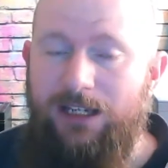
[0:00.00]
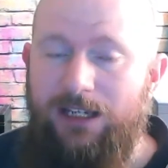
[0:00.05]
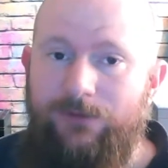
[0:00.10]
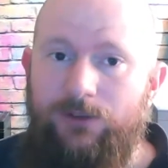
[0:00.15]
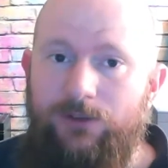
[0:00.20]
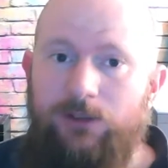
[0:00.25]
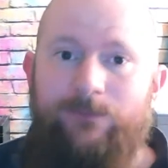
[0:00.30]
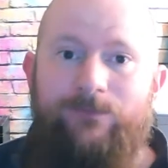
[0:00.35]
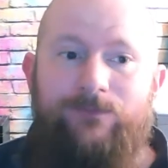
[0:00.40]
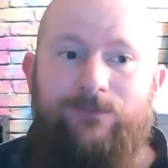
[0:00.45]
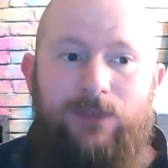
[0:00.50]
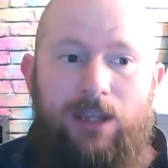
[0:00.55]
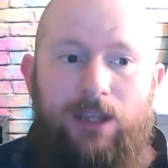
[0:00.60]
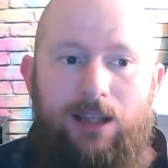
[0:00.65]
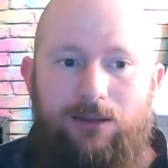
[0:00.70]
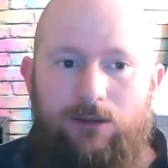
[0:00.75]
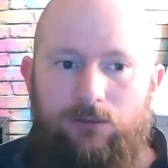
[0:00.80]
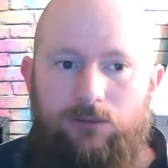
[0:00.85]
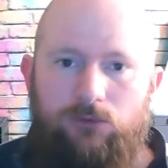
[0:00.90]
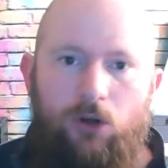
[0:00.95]
Even
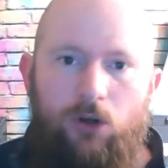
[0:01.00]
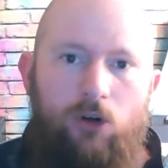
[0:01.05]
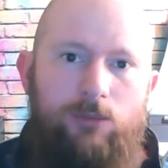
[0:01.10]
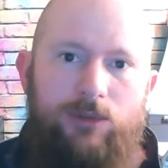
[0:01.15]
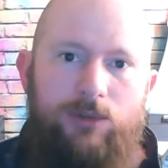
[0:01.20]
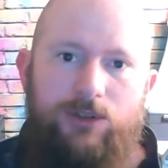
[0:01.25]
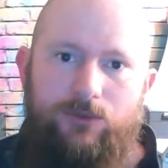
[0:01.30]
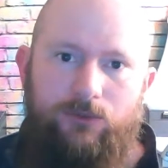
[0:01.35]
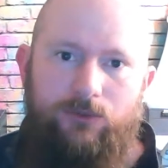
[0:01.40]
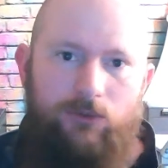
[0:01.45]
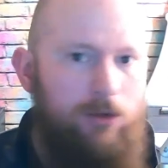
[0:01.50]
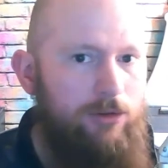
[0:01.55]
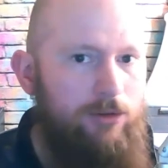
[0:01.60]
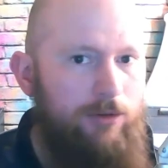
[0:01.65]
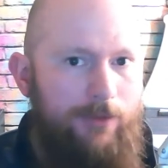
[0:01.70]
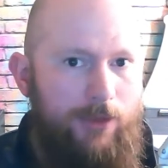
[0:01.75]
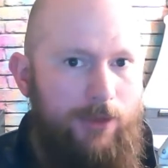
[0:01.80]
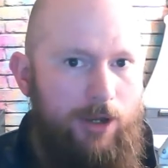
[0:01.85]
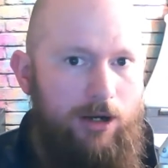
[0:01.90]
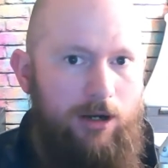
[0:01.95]
the Romans, for all
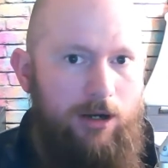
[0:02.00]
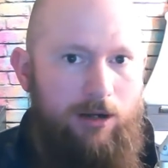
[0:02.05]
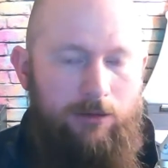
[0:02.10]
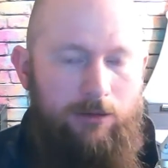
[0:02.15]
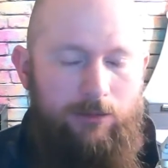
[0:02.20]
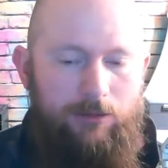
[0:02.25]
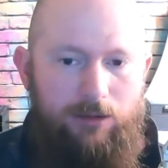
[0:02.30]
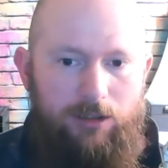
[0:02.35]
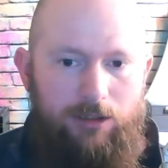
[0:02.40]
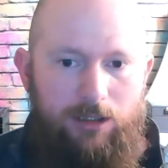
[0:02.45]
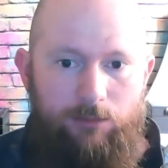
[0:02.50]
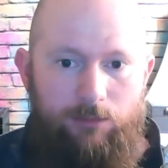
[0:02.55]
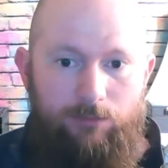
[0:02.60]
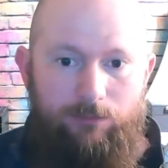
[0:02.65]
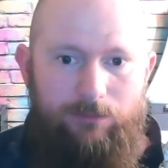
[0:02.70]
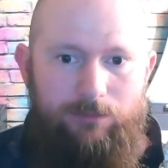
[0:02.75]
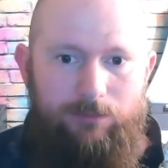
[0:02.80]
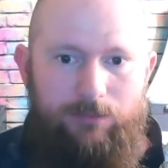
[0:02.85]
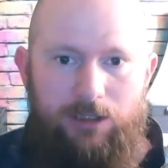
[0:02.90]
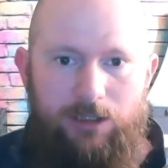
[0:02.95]
of their, you
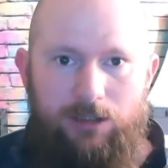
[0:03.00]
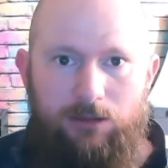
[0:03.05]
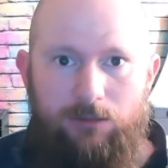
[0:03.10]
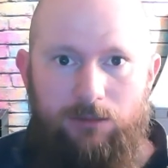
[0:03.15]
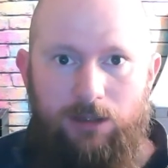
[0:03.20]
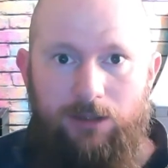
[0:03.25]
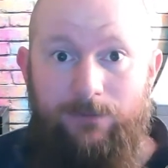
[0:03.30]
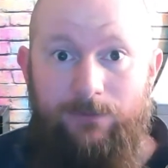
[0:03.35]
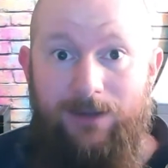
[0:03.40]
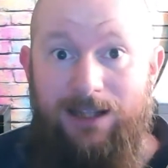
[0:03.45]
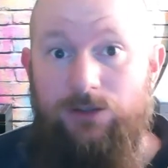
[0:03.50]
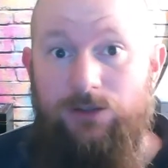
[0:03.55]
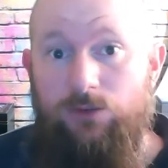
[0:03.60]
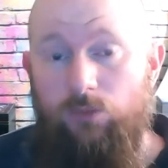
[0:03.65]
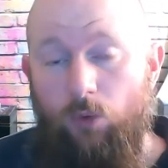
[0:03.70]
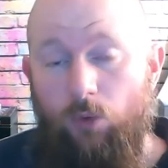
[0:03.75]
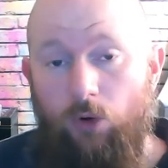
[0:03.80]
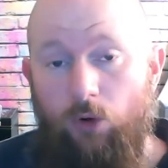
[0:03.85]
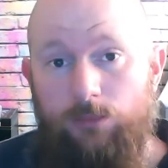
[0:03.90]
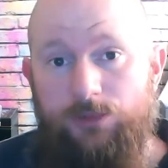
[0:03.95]
know,
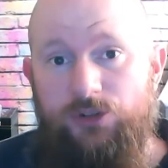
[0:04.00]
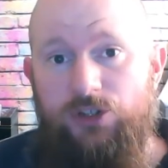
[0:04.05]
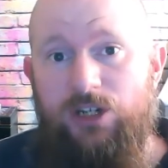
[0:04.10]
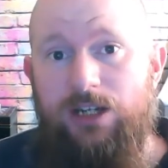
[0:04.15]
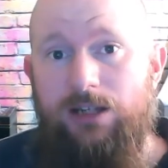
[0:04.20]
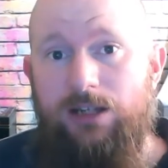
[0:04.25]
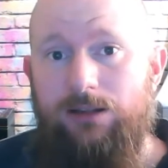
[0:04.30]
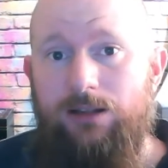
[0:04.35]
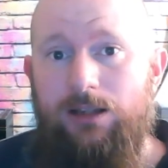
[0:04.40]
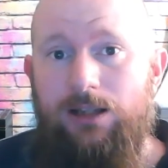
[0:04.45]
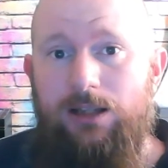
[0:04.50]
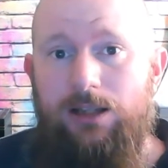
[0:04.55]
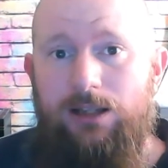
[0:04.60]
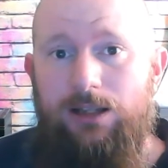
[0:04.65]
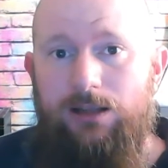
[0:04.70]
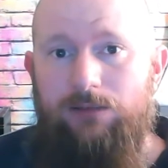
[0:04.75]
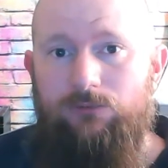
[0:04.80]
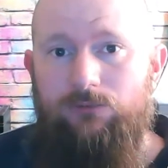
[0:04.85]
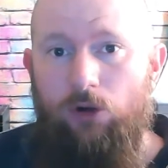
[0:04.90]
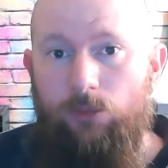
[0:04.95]
advanced war machine,
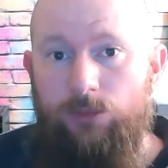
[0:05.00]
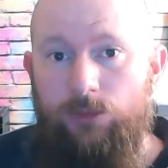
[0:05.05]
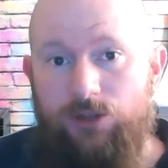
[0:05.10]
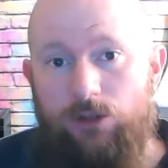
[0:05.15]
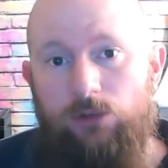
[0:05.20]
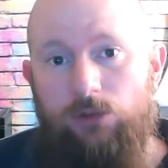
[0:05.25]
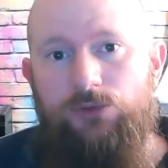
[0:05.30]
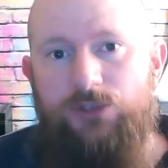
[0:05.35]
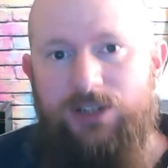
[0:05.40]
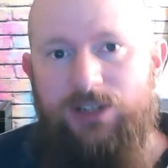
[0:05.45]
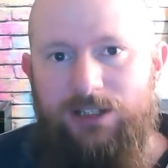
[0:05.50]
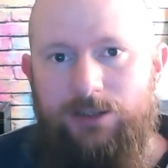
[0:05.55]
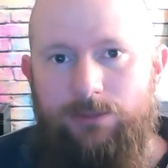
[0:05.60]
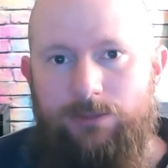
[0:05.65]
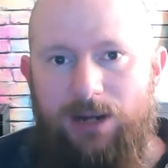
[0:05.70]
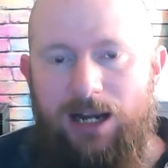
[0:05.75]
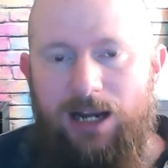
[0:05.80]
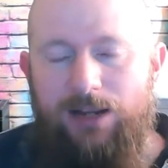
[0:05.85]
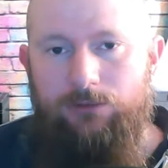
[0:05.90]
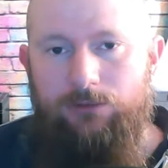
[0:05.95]
Roman soldiers had to
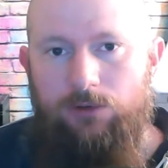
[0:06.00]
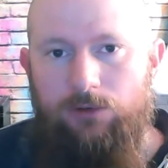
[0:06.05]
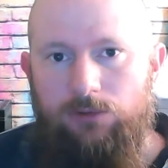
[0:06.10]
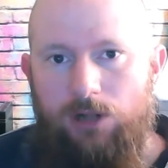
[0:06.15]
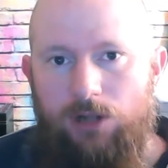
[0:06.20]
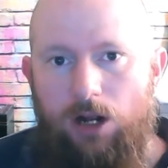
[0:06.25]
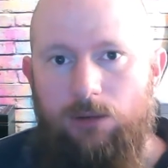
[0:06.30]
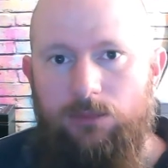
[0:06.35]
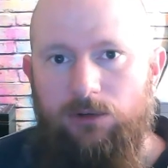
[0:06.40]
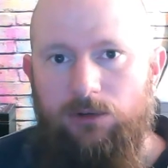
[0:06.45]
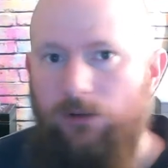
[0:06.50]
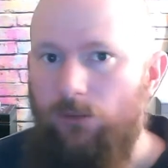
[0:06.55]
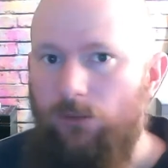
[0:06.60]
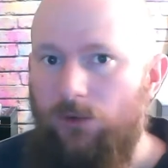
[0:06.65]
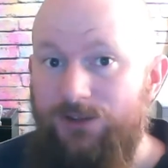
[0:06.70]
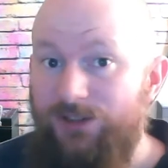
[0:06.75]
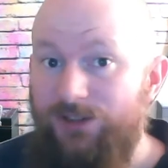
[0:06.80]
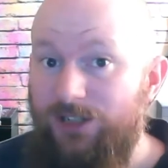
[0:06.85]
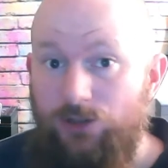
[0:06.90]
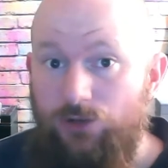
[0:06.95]
buy own armor. It
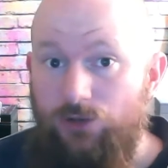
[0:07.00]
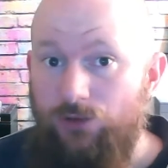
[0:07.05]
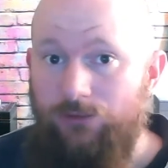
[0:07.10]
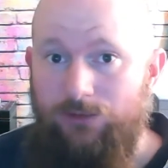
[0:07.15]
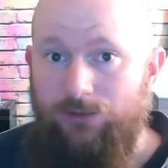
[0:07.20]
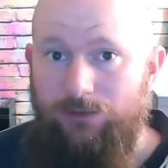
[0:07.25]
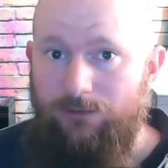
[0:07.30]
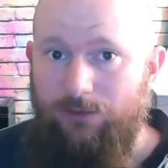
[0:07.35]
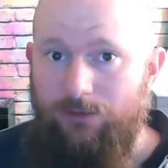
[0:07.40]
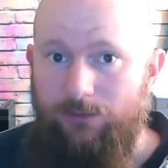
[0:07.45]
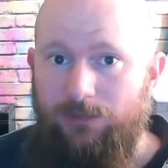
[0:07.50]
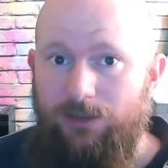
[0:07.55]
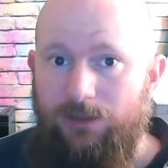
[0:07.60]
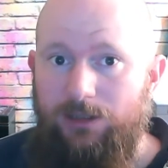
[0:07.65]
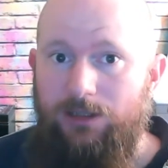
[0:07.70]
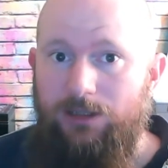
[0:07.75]
wasn't issued to them.